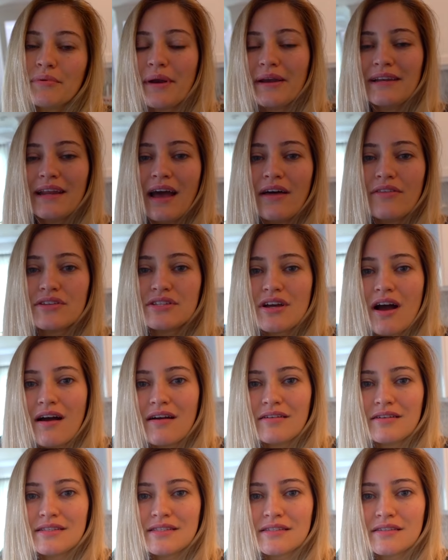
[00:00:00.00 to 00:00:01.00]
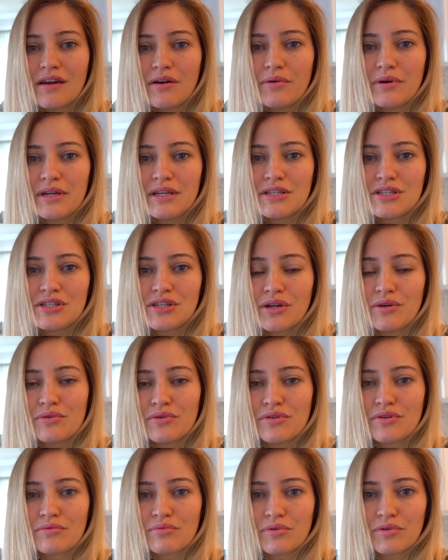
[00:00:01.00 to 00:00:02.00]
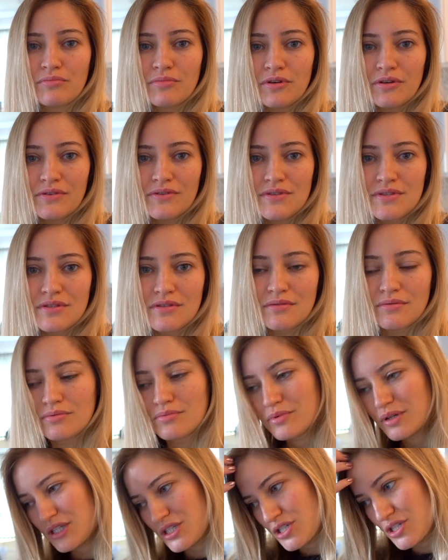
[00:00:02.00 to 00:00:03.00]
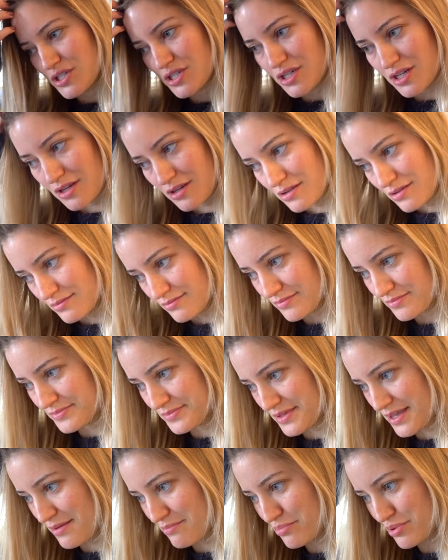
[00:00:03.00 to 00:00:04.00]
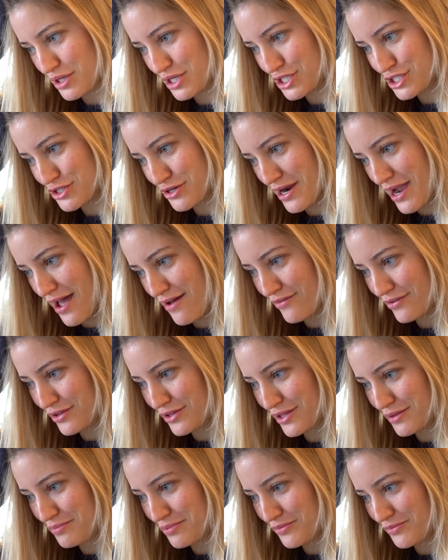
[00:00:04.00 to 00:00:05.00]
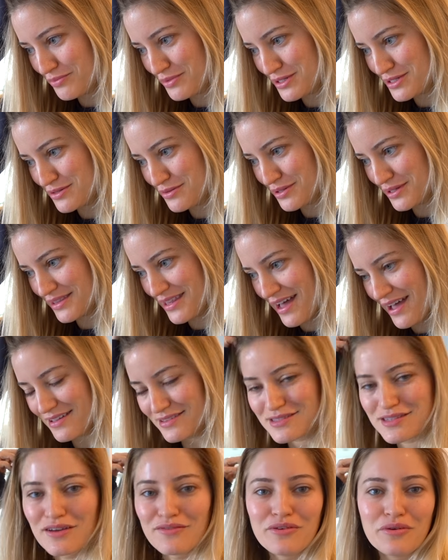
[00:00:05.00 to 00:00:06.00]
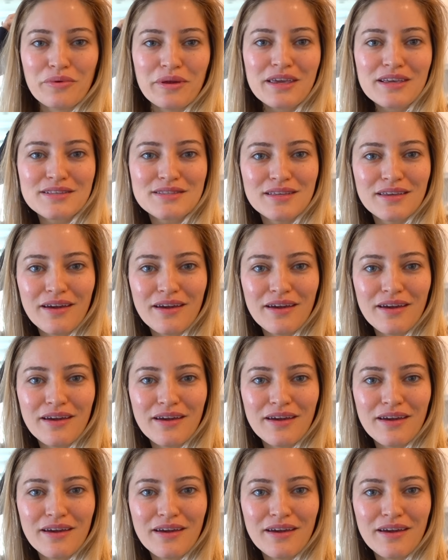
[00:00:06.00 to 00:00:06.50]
But right now the dog is going to go to the groomers, which I'm pretty sure I have a clip of me doing that several weeks